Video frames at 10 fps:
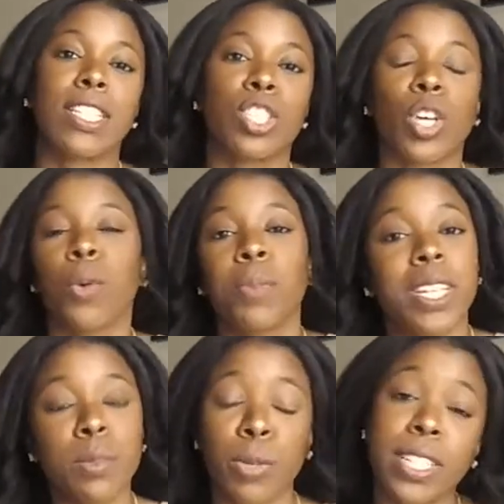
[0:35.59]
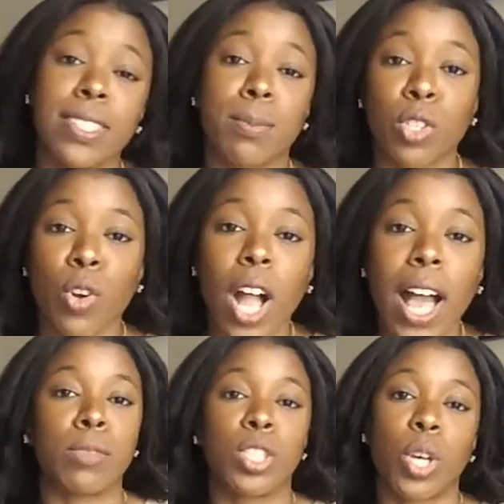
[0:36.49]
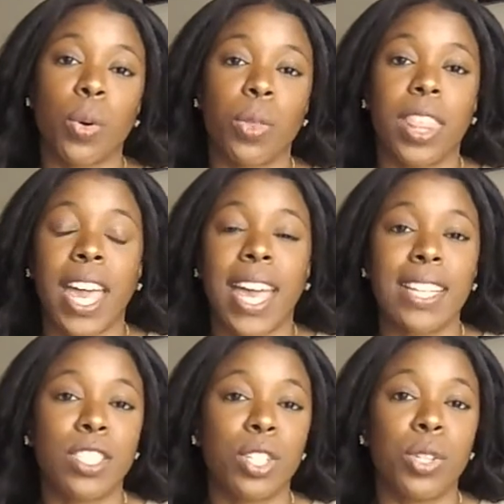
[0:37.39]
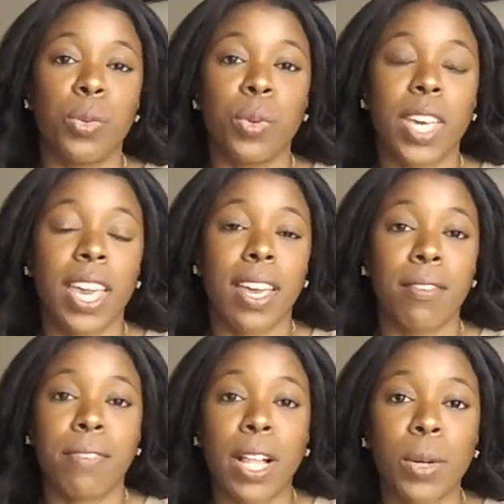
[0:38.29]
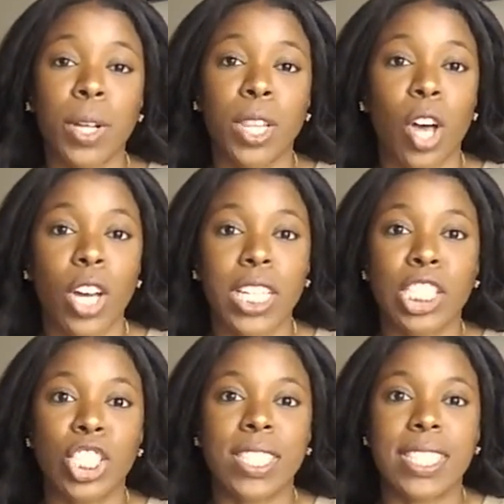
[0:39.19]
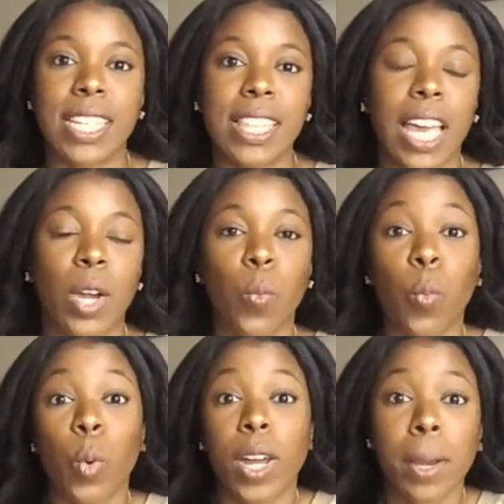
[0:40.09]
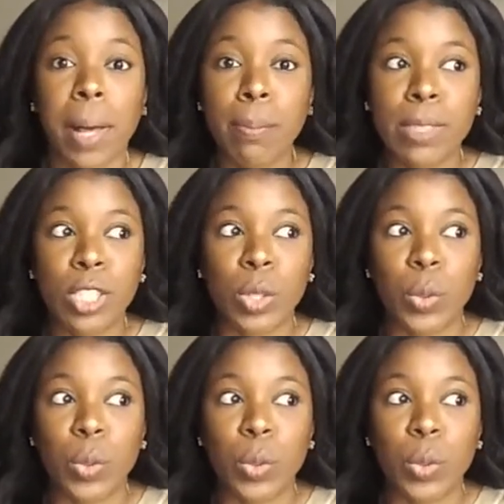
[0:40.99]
So please press subscribe so that you can follow along and just see what I'm up to